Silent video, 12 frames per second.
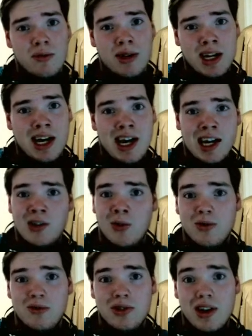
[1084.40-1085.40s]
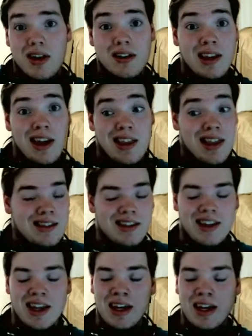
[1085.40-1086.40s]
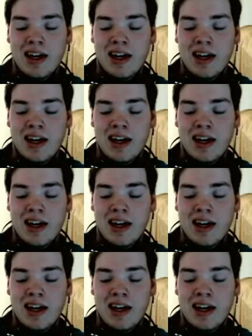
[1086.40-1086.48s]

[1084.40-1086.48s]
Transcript: Bunny, I don't. So that's the thing.